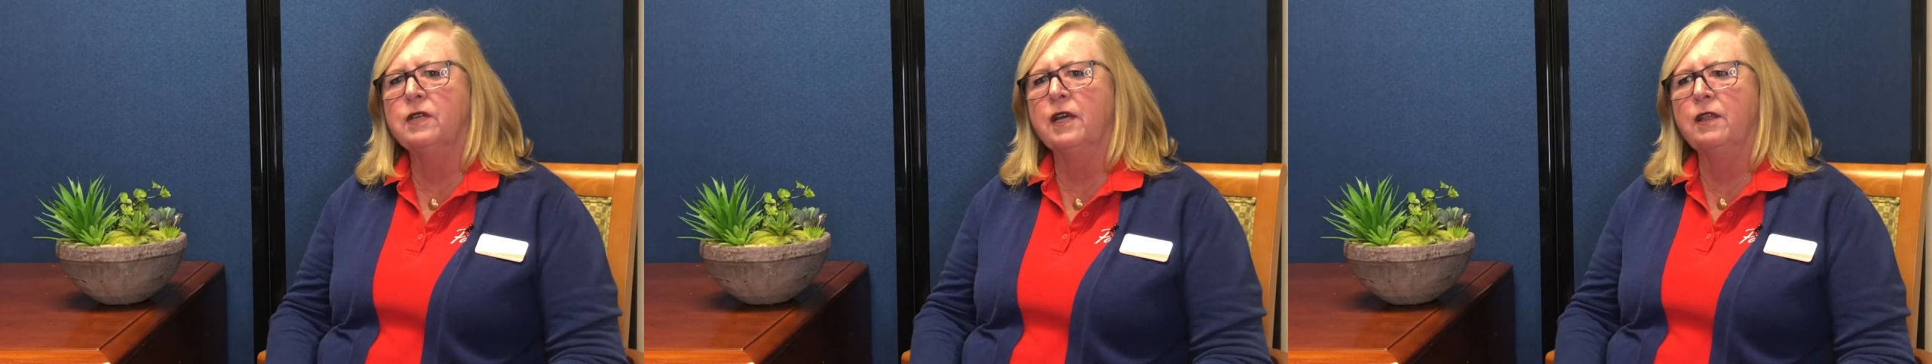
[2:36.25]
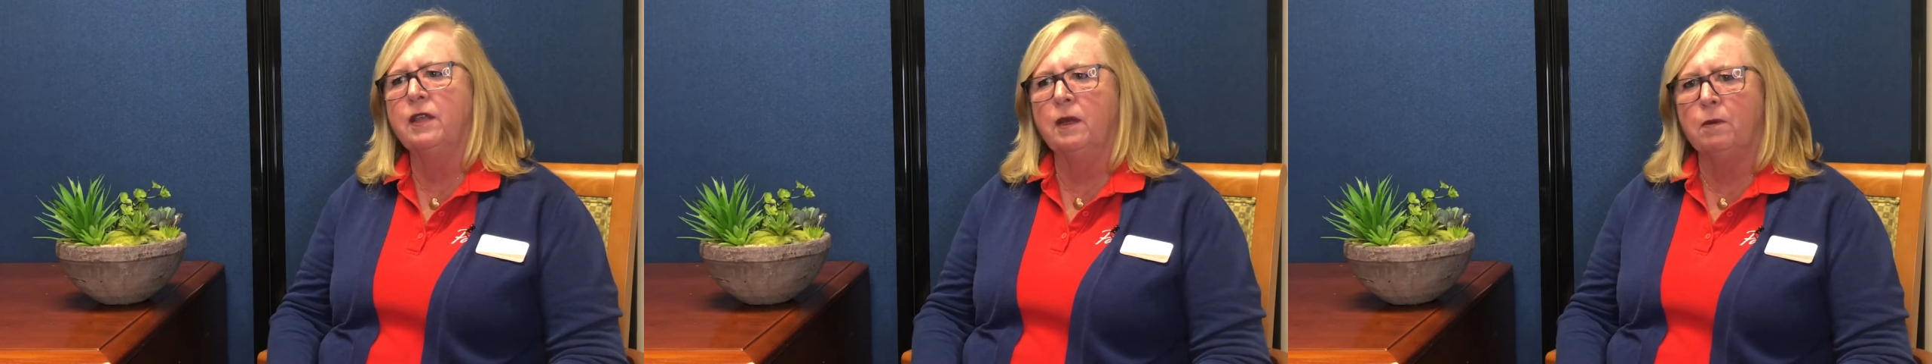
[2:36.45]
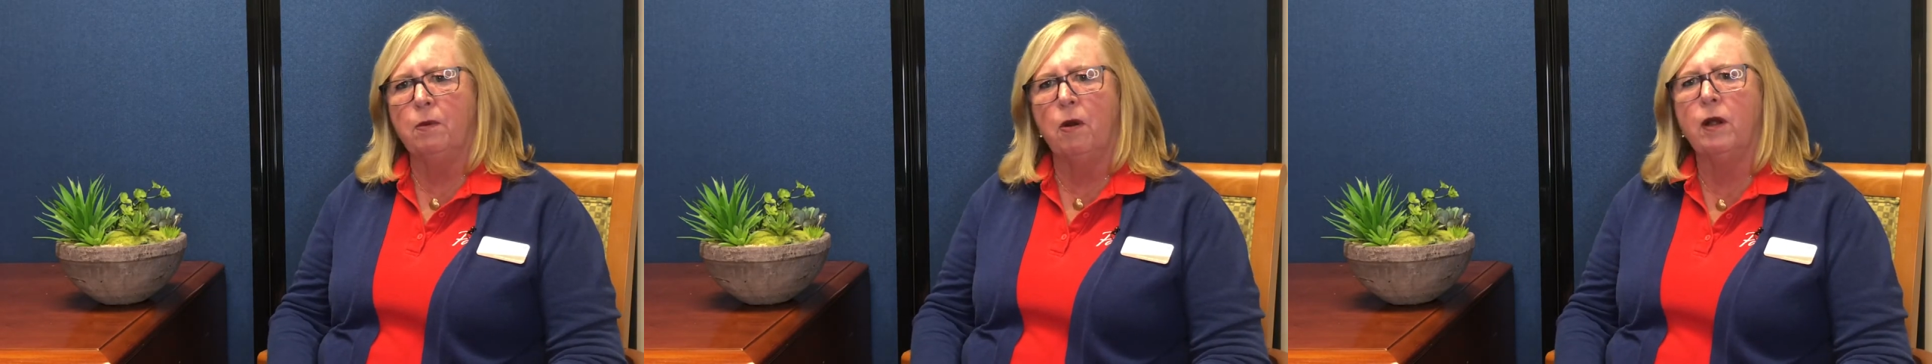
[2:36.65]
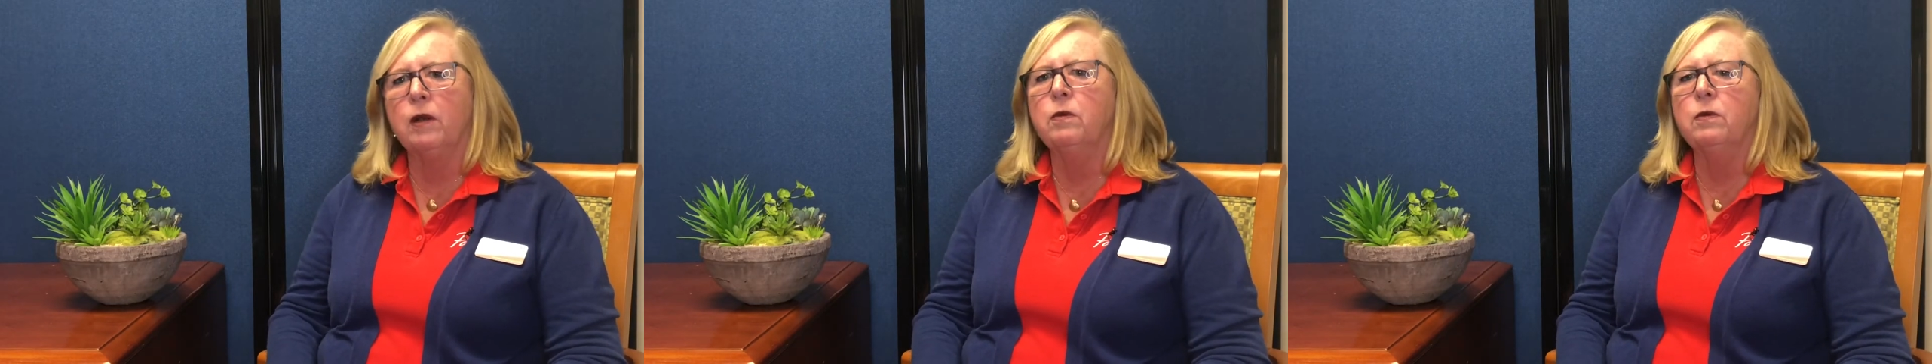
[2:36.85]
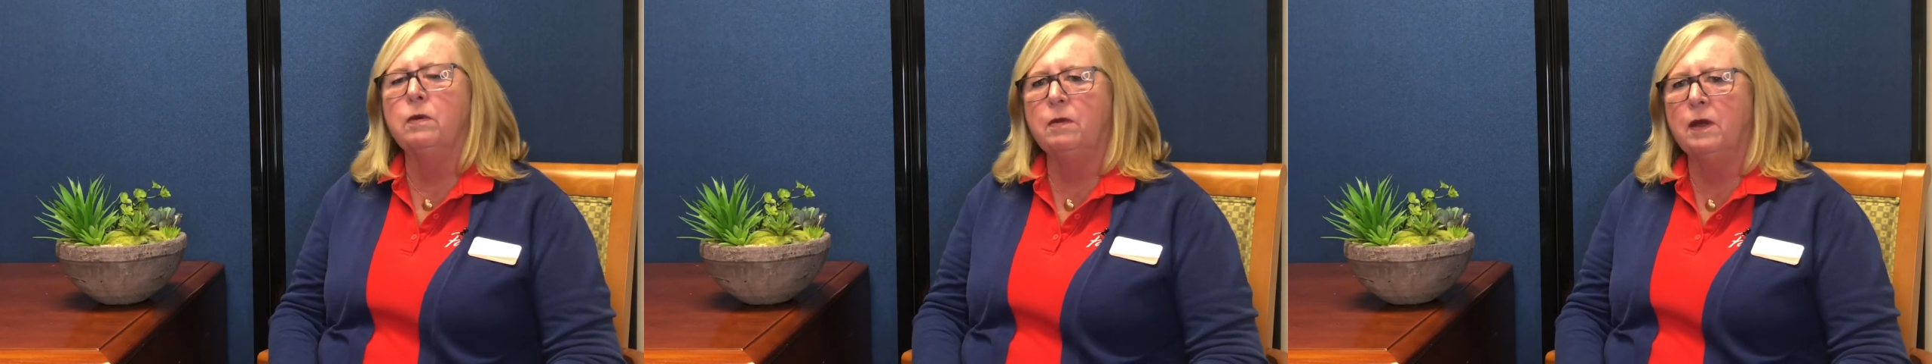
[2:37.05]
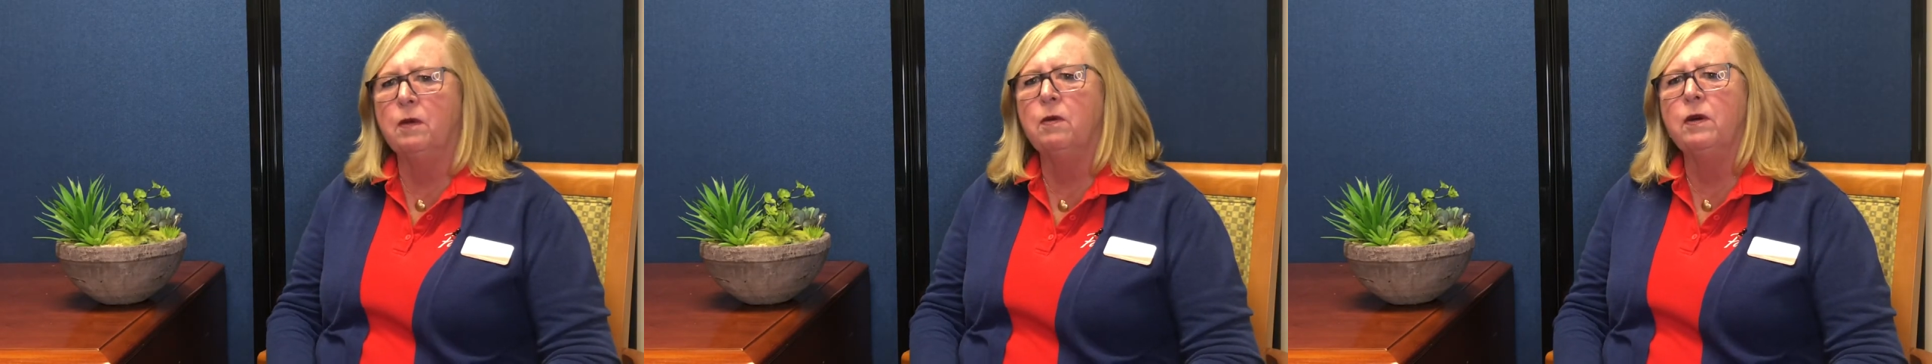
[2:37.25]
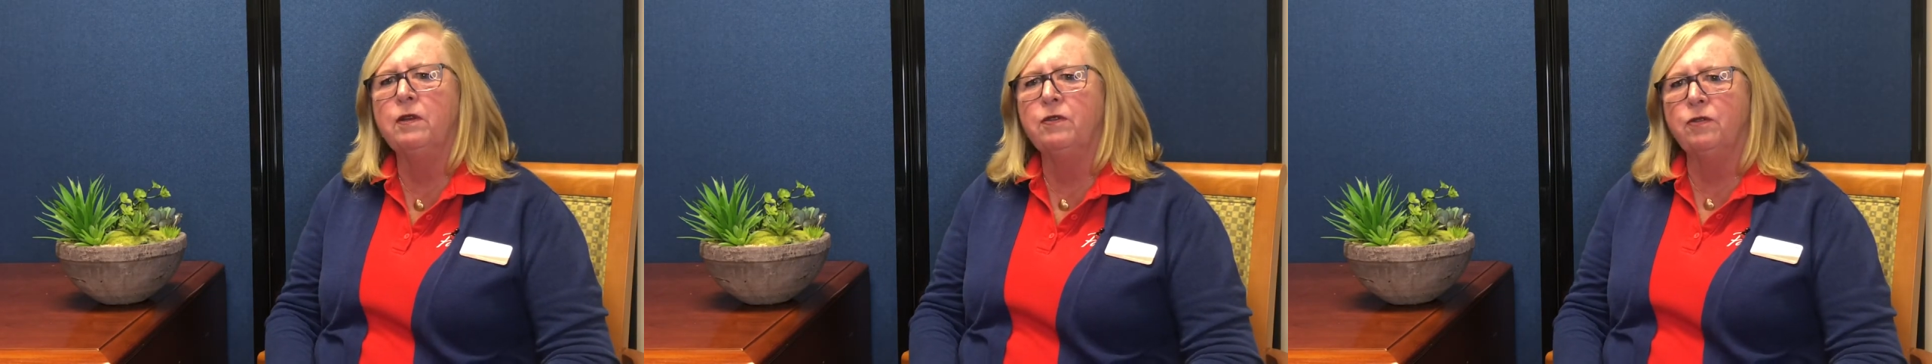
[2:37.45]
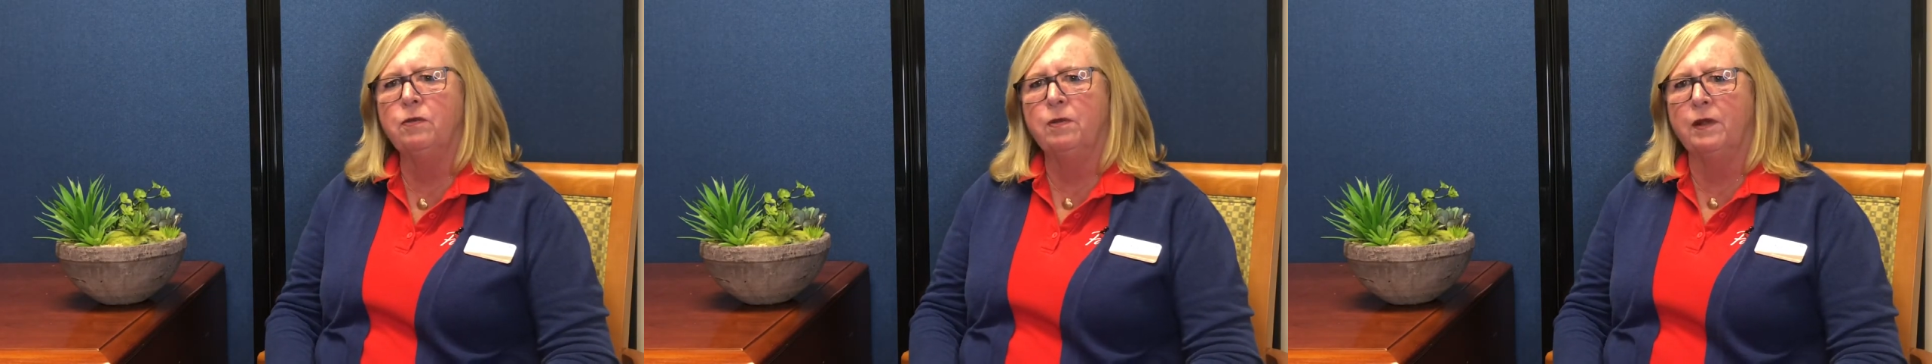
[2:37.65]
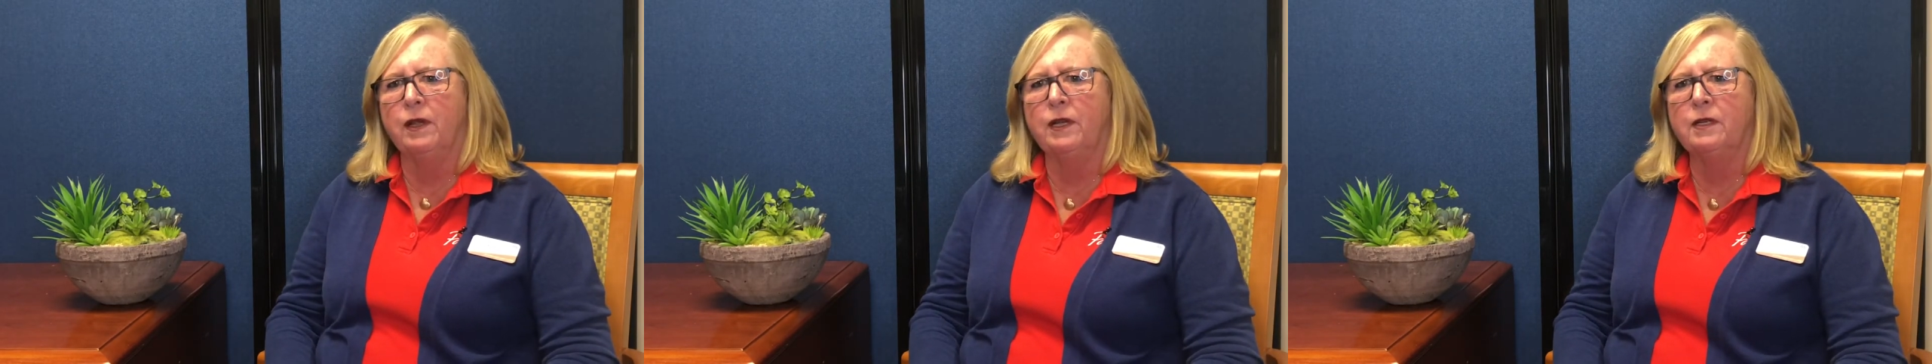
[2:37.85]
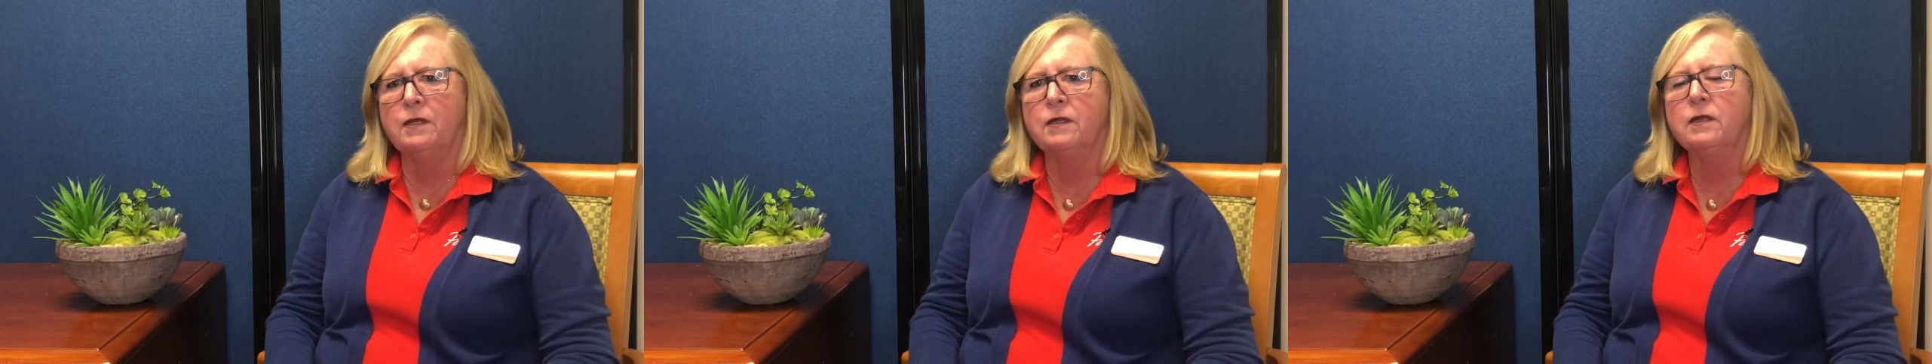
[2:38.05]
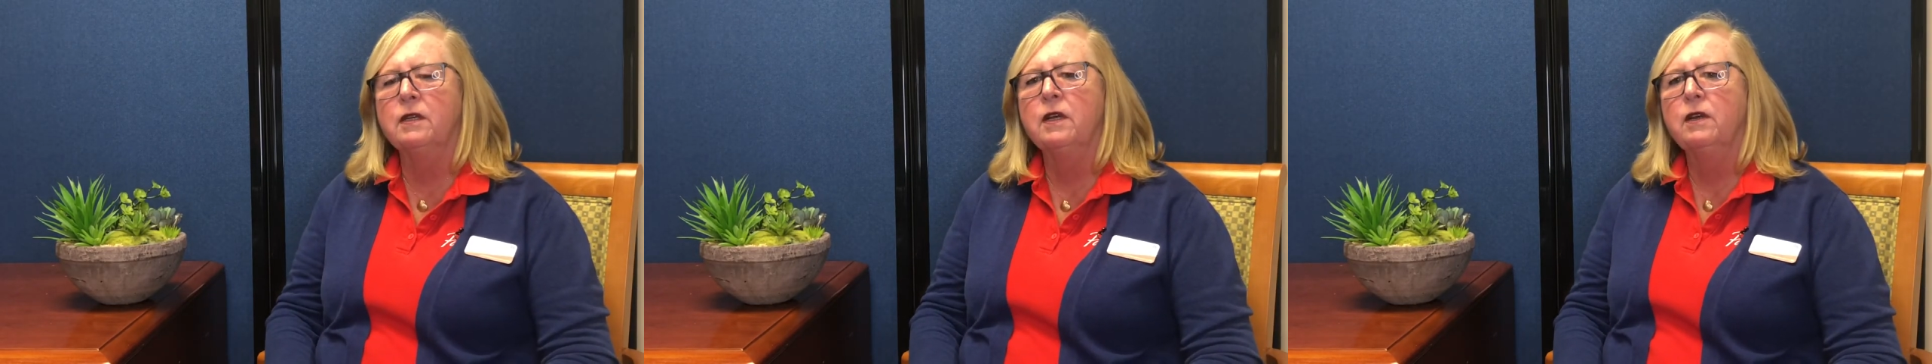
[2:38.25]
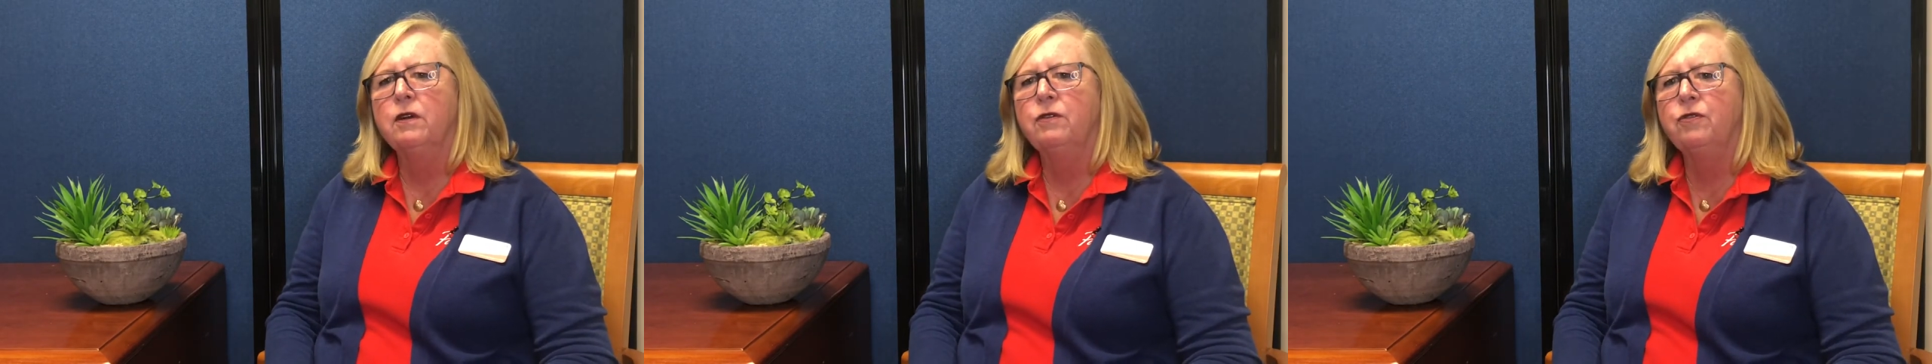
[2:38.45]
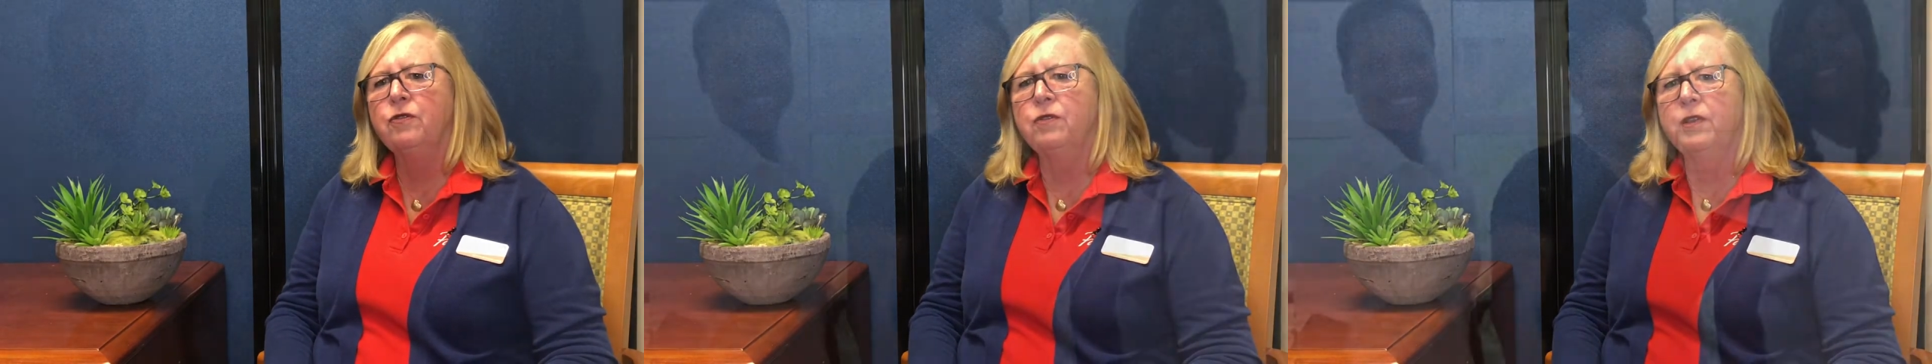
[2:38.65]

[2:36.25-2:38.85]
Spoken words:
I think Parker would be a wonderful place for